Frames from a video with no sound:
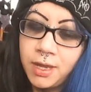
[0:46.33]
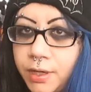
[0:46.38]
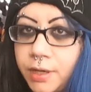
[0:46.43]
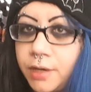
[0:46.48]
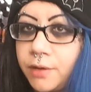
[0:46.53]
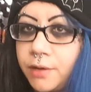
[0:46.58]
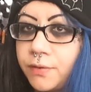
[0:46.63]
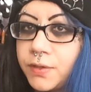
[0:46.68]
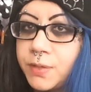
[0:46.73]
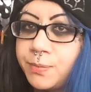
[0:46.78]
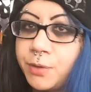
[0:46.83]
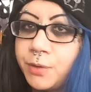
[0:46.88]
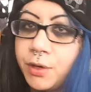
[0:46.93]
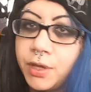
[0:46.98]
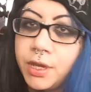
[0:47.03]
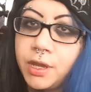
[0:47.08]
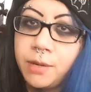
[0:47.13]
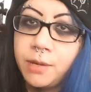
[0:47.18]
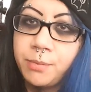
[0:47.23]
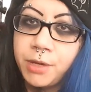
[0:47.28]
And I know I've
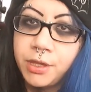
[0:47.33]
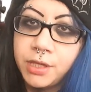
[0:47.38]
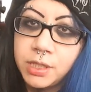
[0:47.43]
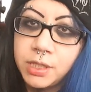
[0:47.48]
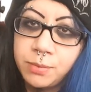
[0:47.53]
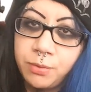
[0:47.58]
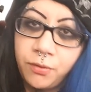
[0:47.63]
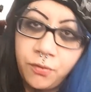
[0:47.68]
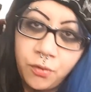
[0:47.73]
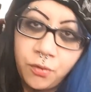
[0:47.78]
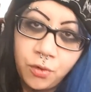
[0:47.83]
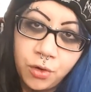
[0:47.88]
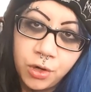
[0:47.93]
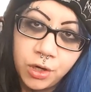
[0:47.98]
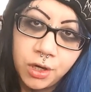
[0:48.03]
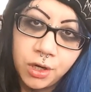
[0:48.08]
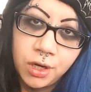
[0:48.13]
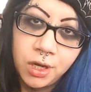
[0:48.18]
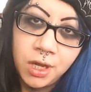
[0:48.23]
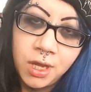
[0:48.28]
spoken out about this
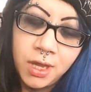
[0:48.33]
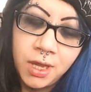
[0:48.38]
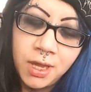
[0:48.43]
before,